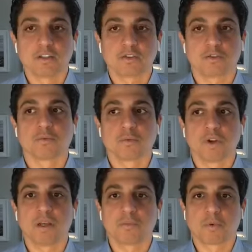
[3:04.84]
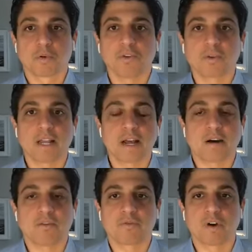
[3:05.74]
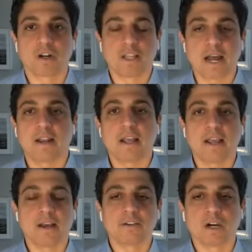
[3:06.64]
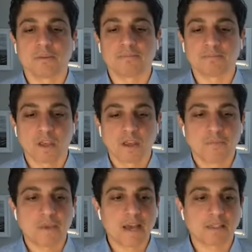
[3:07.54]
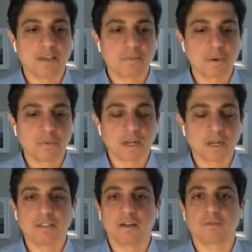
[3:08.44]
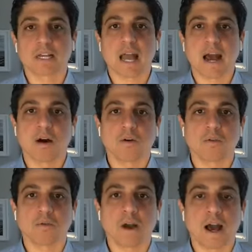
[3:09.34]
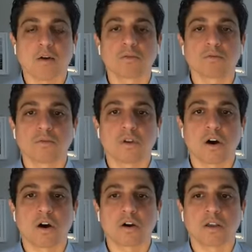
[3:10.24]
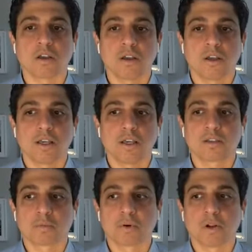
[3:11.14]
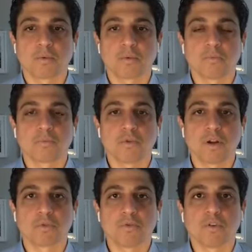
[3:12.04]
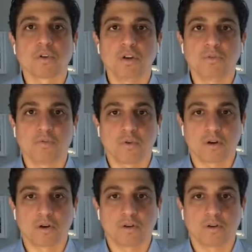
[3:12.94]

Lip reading: So it's really important you get out in front of that. And Matt, give people an idea of like how long is a pre-approval good for?